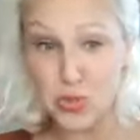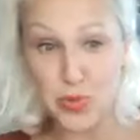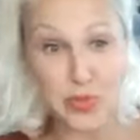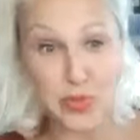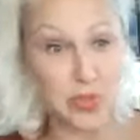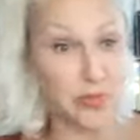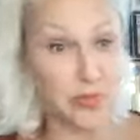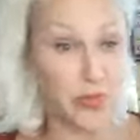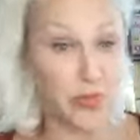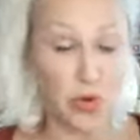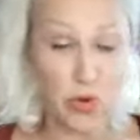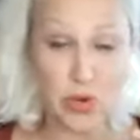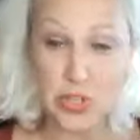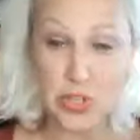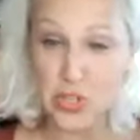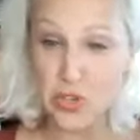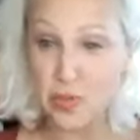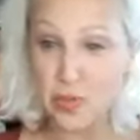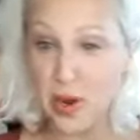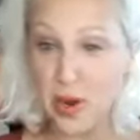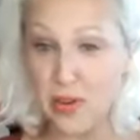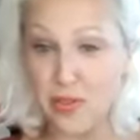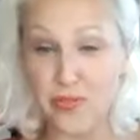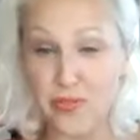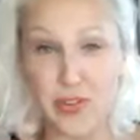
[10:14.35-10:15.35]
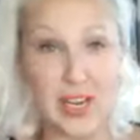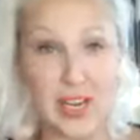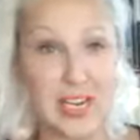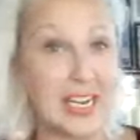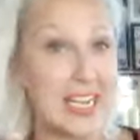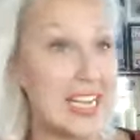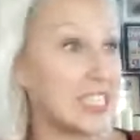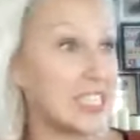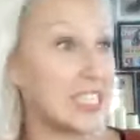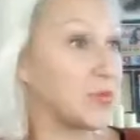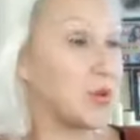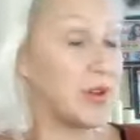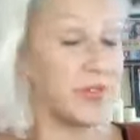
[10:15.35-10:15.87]
we're divorced from our
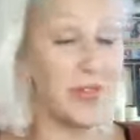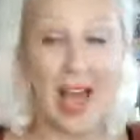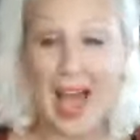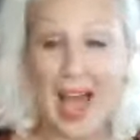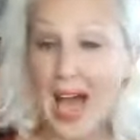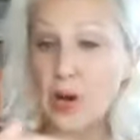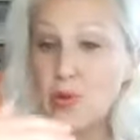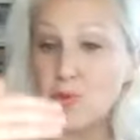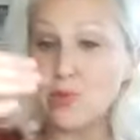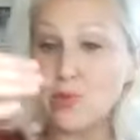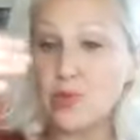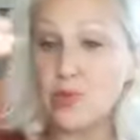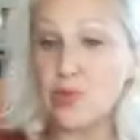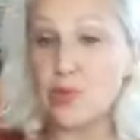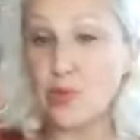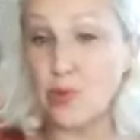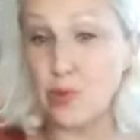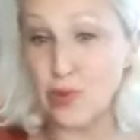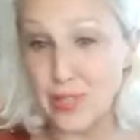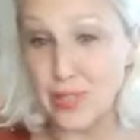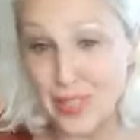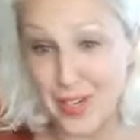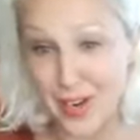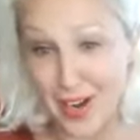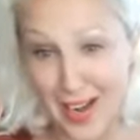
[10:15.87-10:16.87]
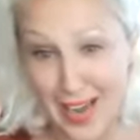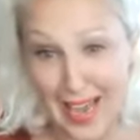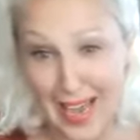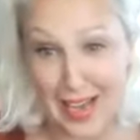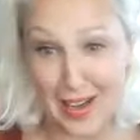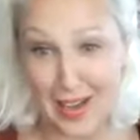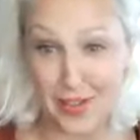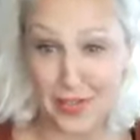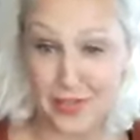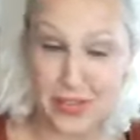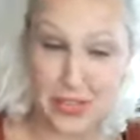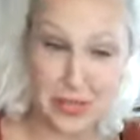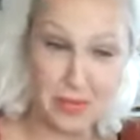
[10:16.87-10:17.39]
feelings, we've outsourced our
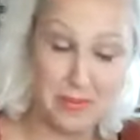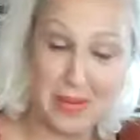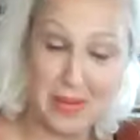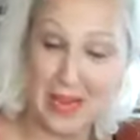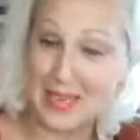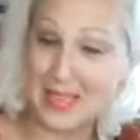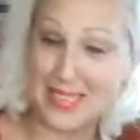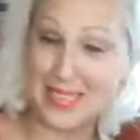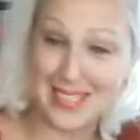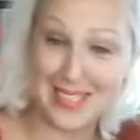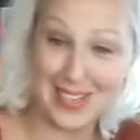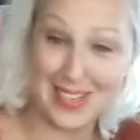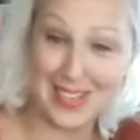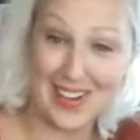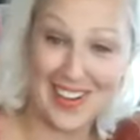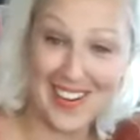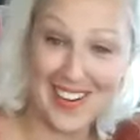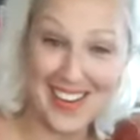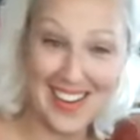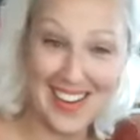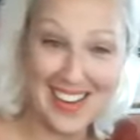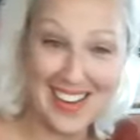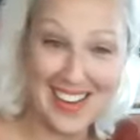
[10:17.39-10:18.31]
health to medicine.